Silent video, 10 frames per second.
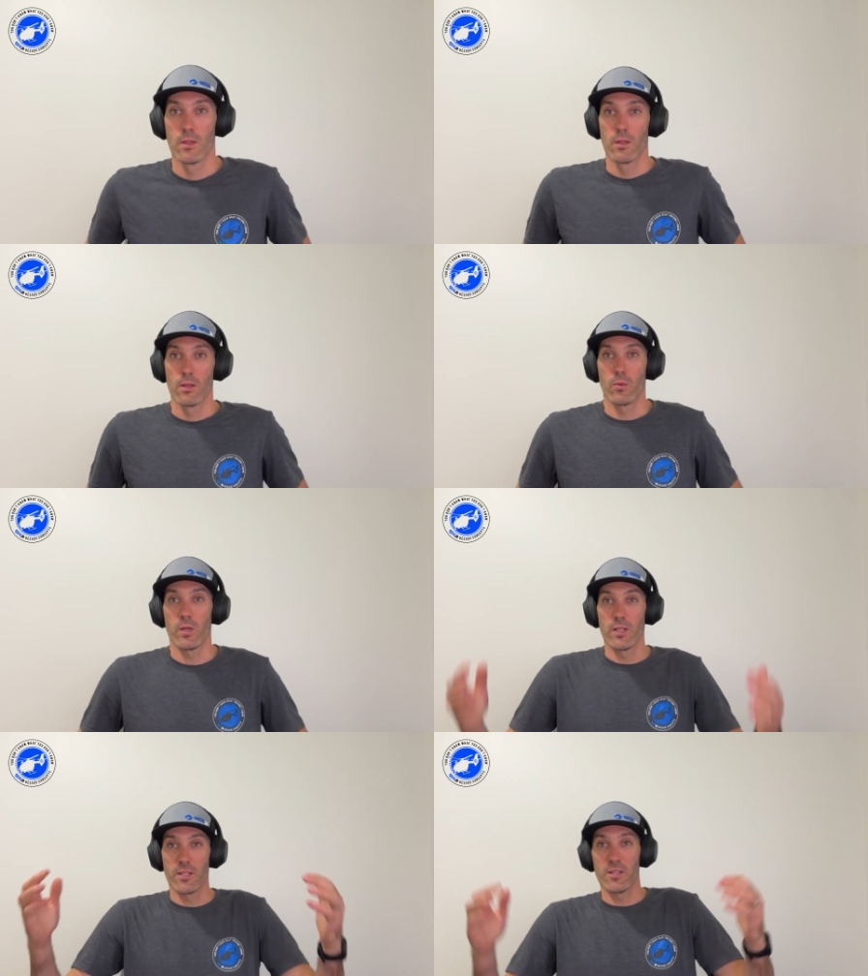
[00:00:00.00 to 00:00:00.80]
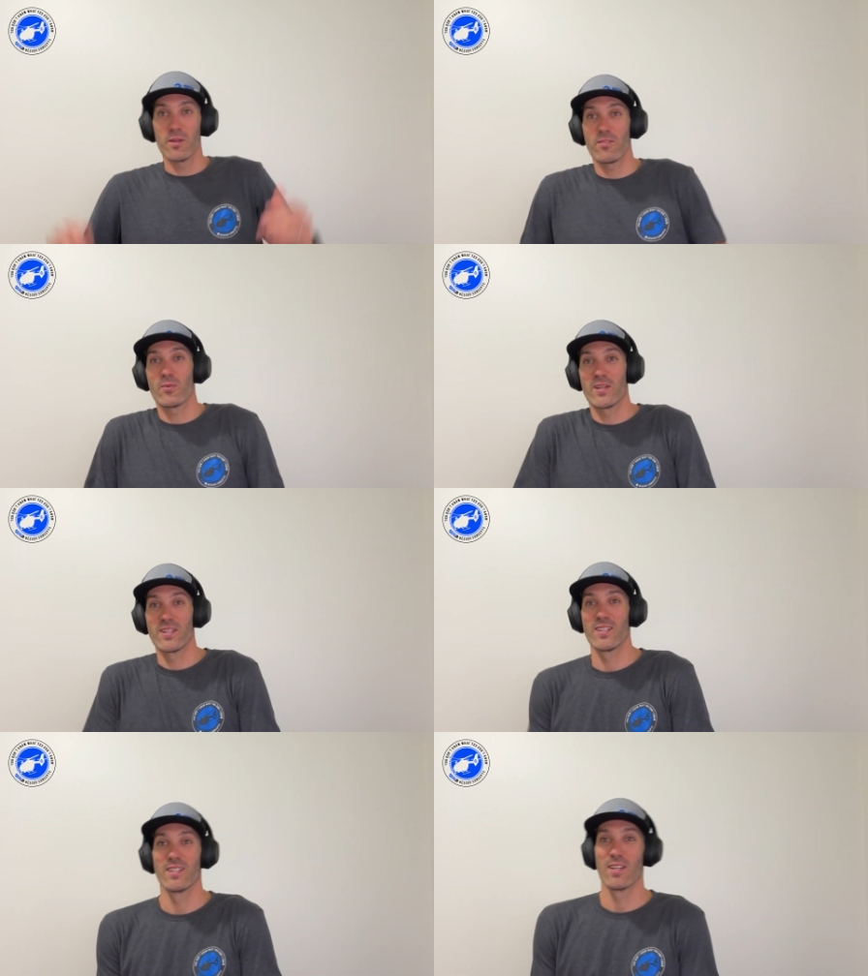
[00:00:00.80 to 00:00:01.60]
Well, hello
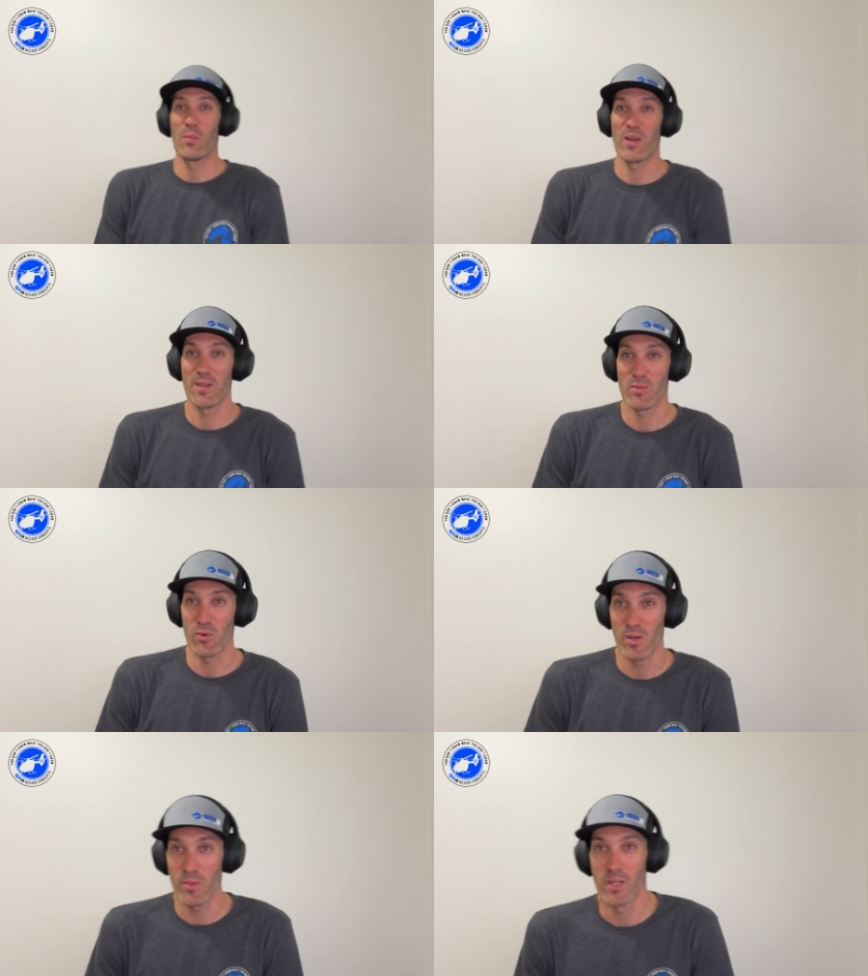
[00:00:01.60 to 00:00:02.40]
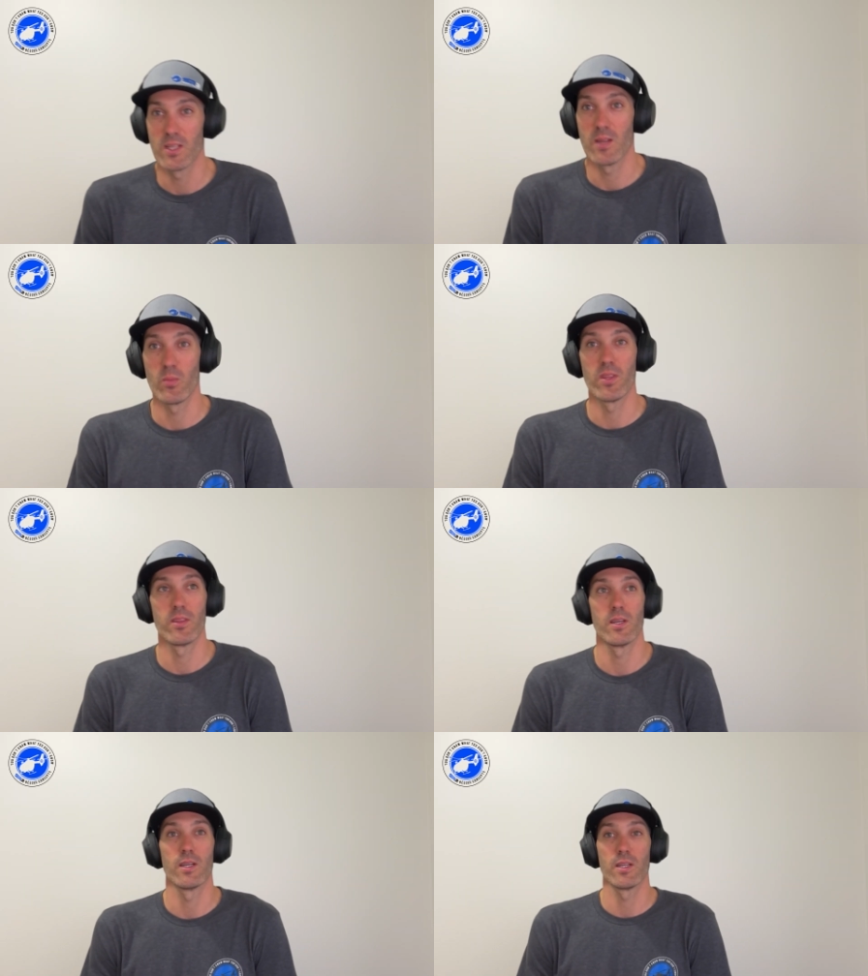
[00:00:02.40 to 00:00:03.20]
everyone. My name's Rob. I'm with
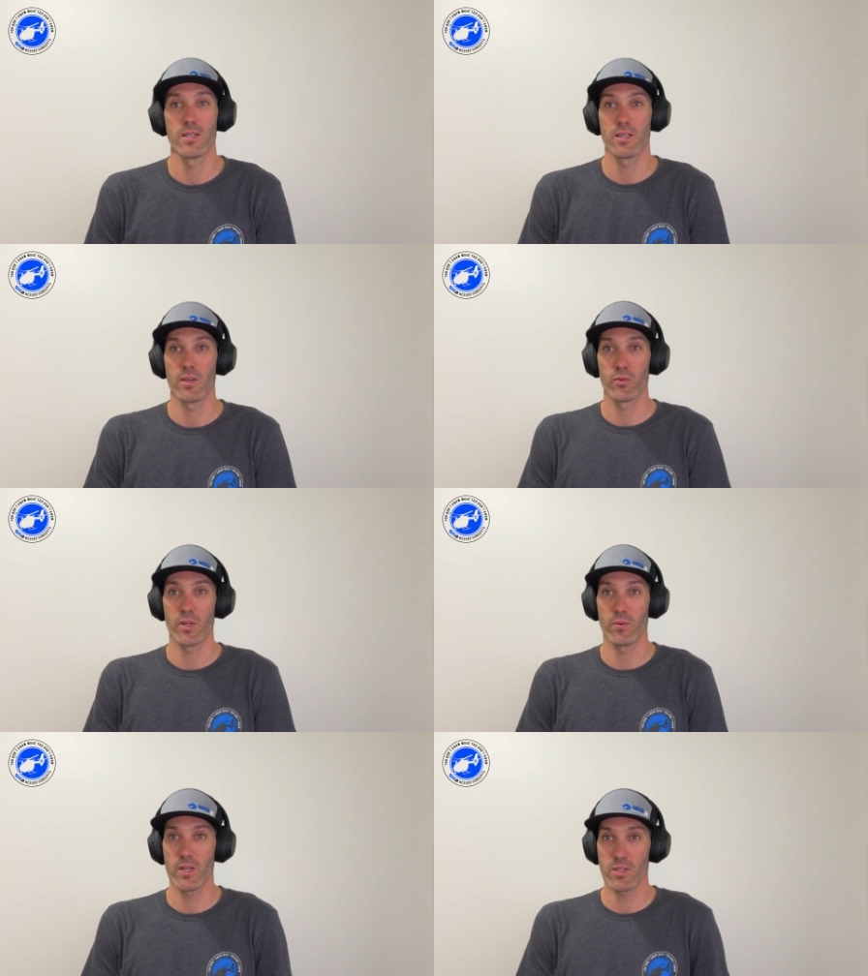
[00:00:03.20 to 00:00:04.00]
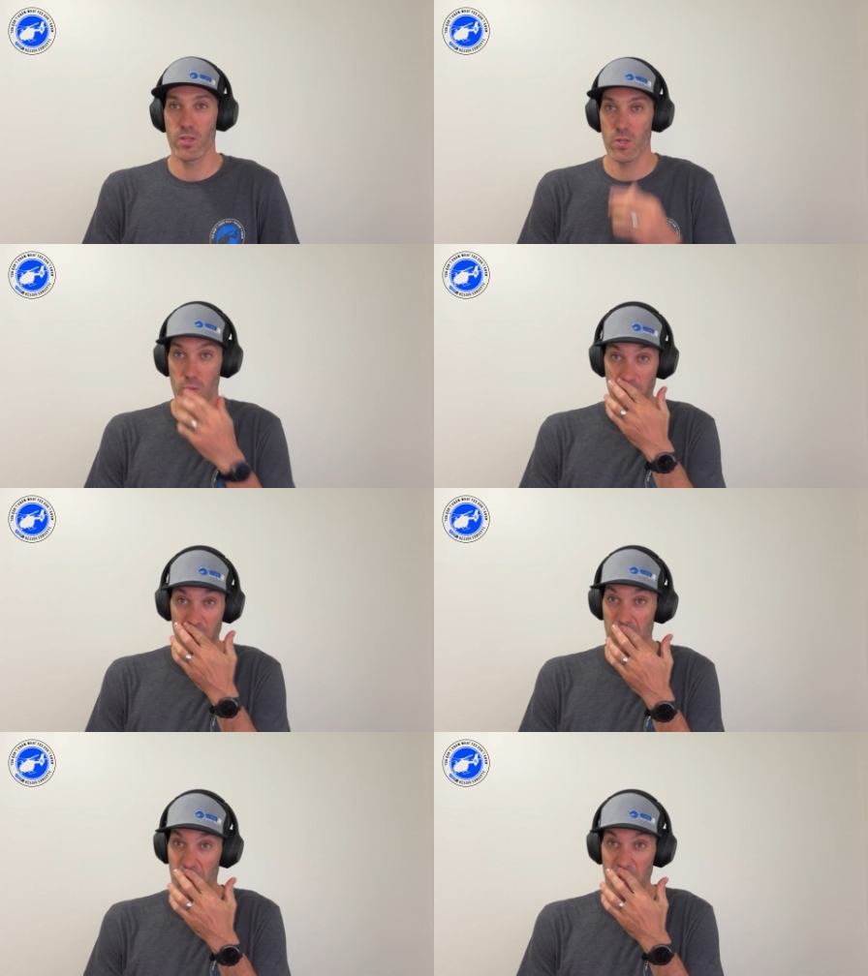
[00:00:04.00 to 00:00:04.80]
SR3 Rescue, one of
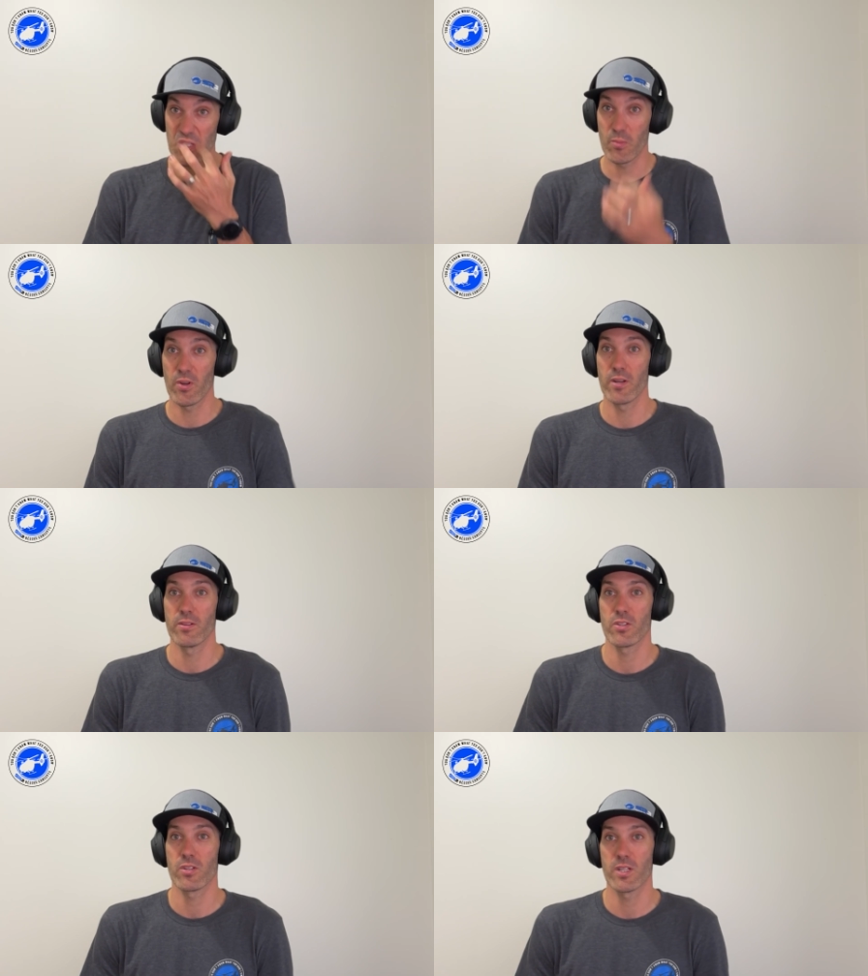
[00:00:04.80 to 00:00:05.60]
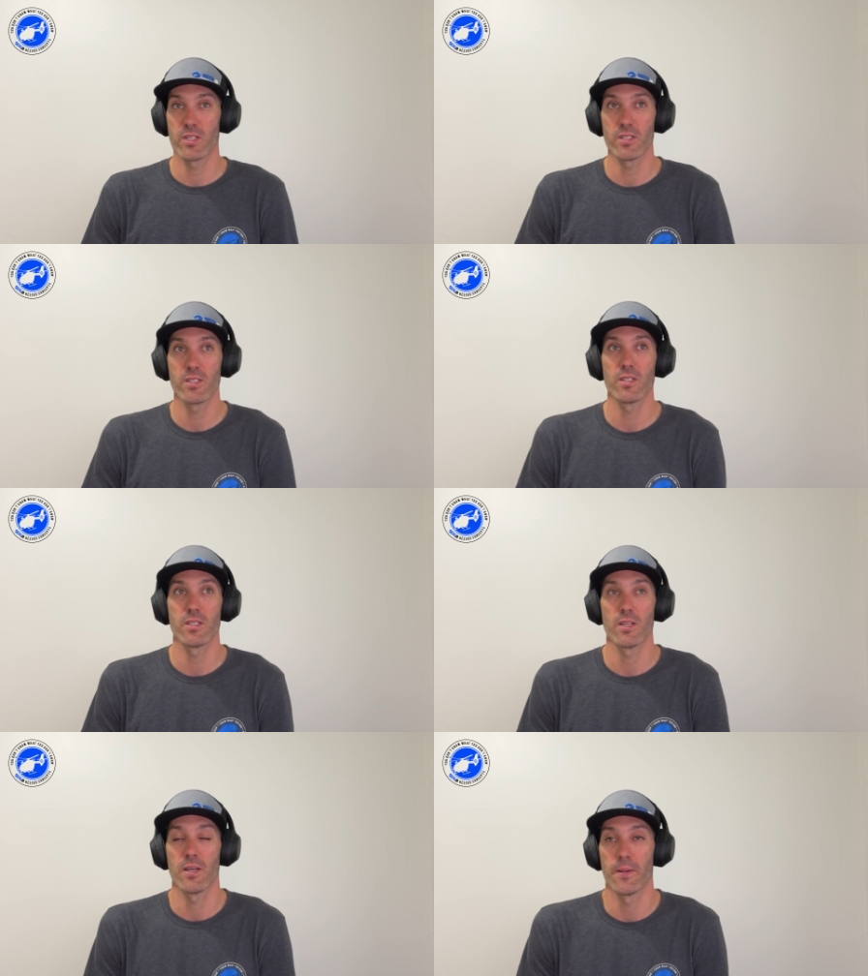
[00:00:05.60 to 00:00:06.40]
the hoist operator instructors.
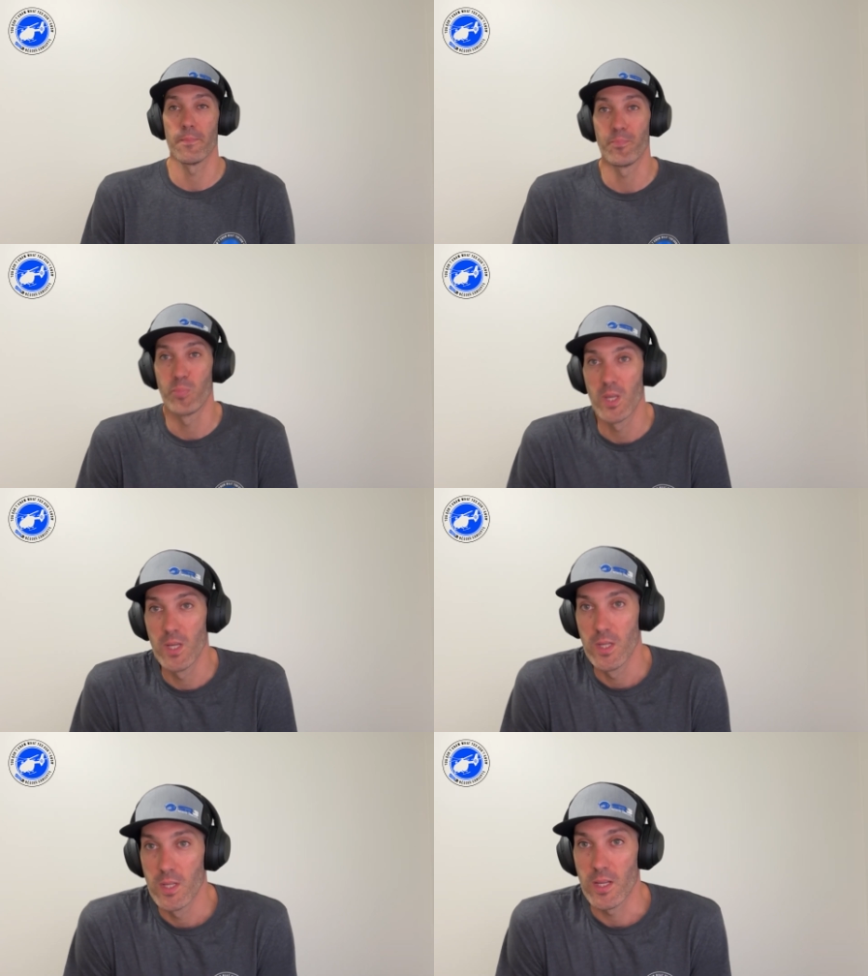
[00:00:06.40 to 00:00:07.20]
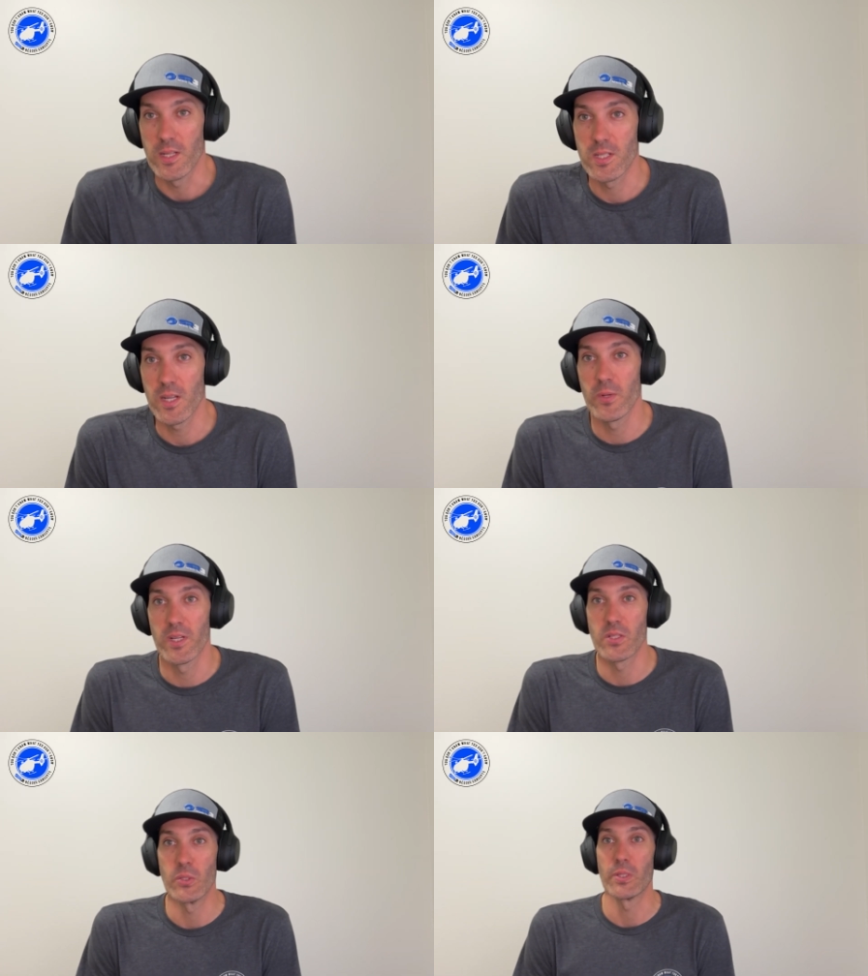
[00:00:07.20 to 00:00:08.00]
And today we're going
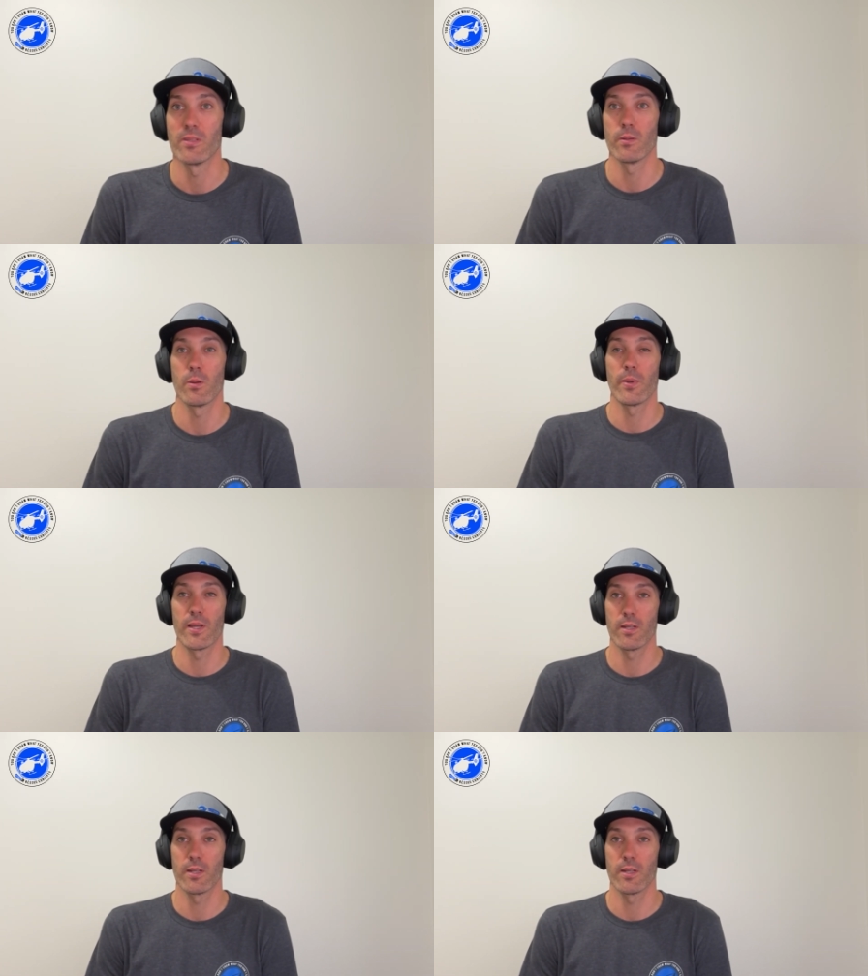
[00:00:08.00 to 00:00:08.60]
to talk a little bit about